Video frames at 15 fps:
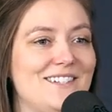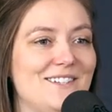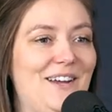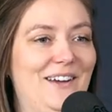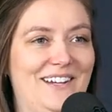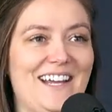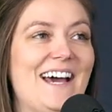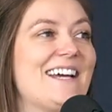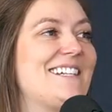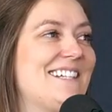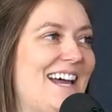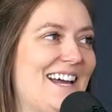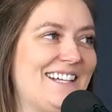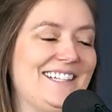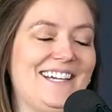to do. Yeah,
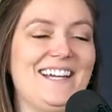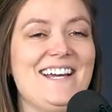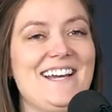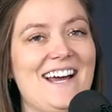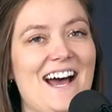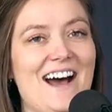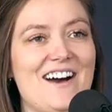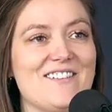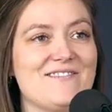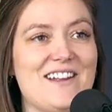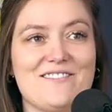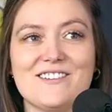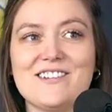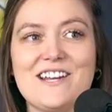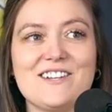exactly.
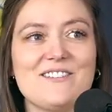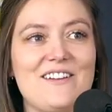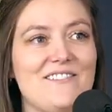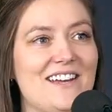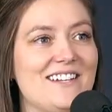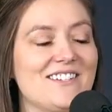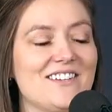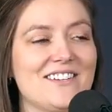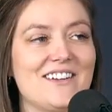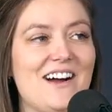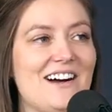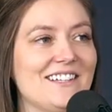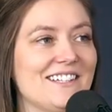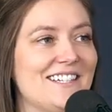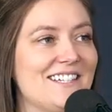Never changed my major in
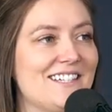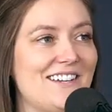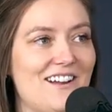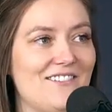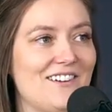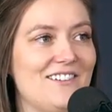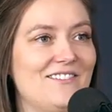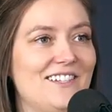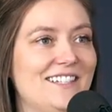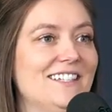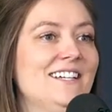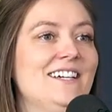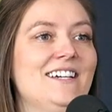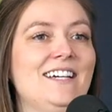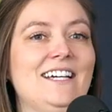college, never even
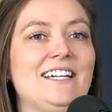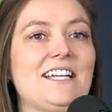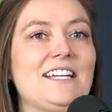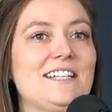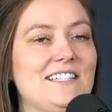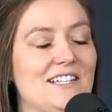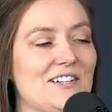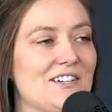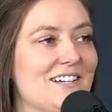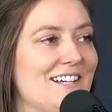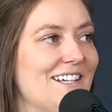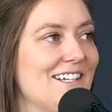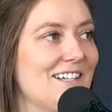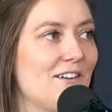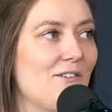considered
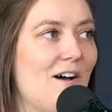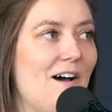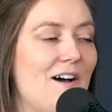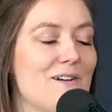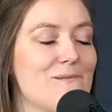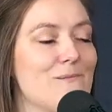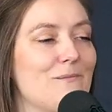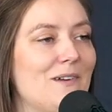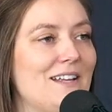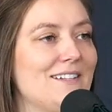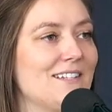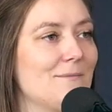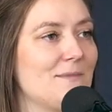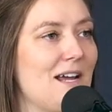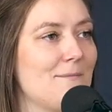it. And
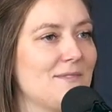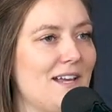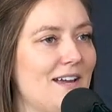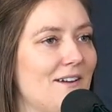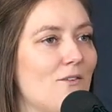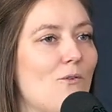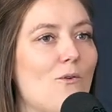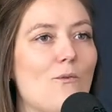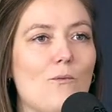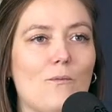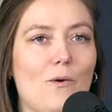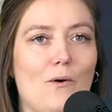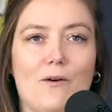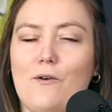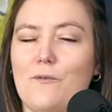sometimes I
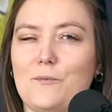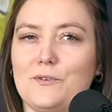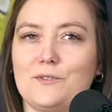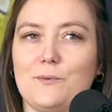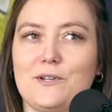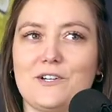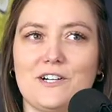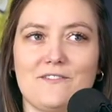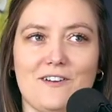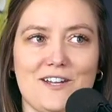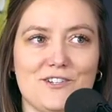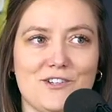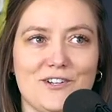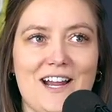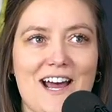almost wonder if I
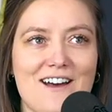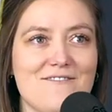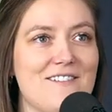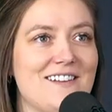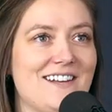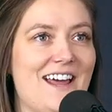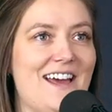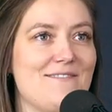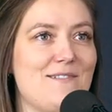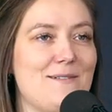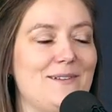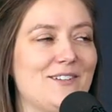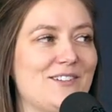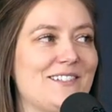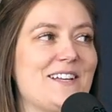should have and
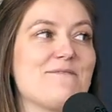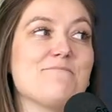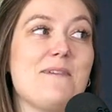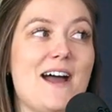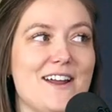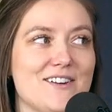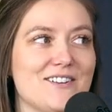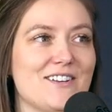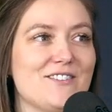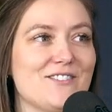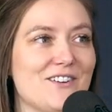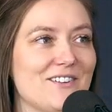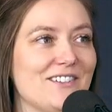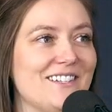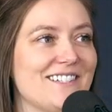maybe just like minored in
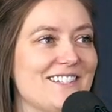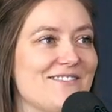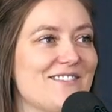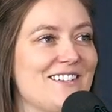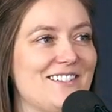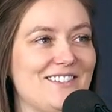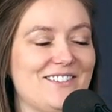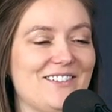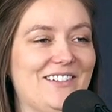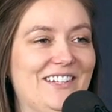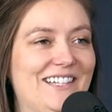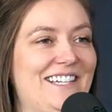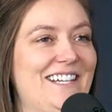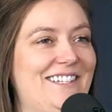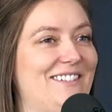journalism, because there's
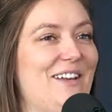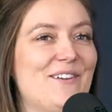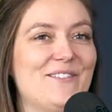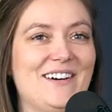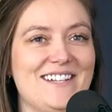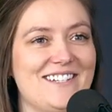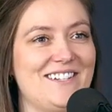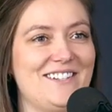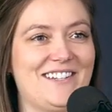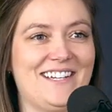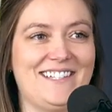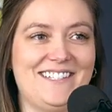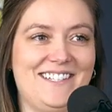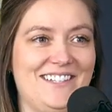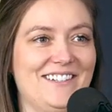only so much you
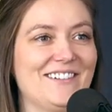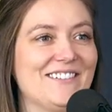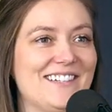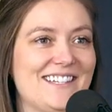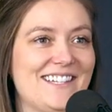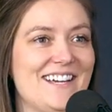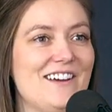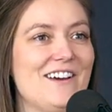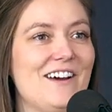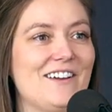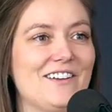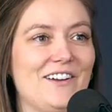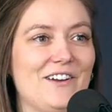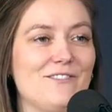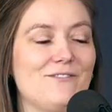could do with,
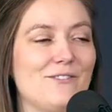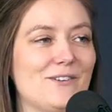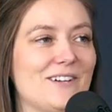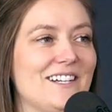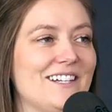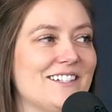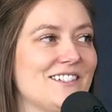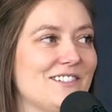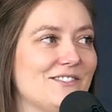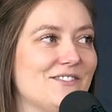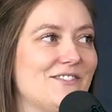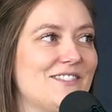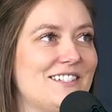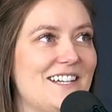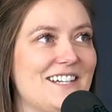4 years of
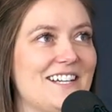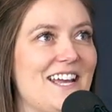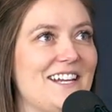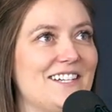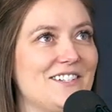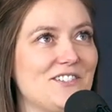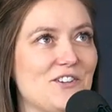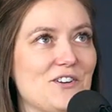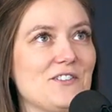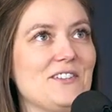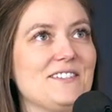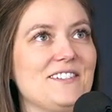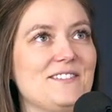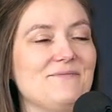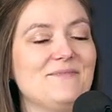dedicated
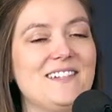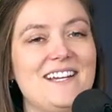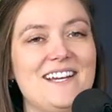journalism